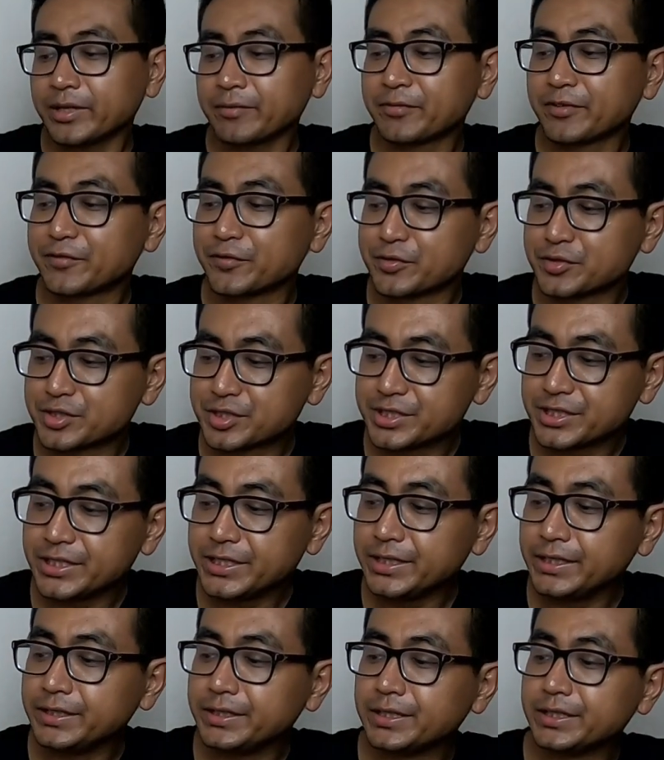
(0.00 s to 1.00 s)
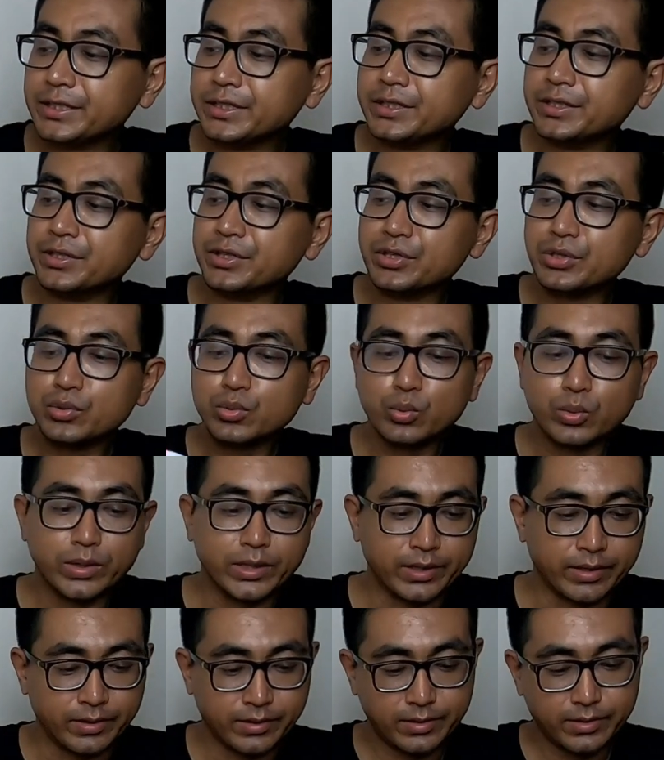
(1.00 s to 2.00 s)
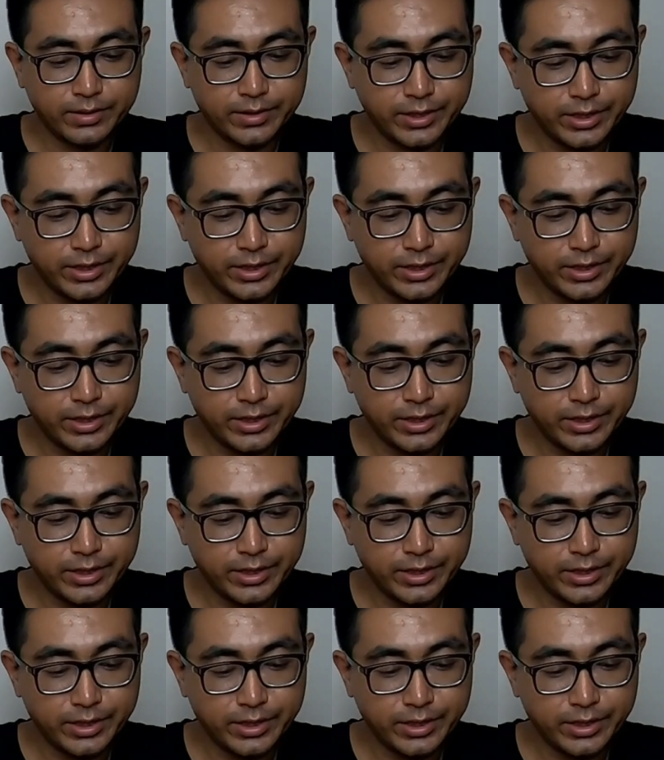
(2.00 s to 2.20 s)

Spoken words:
time, if you see the new one,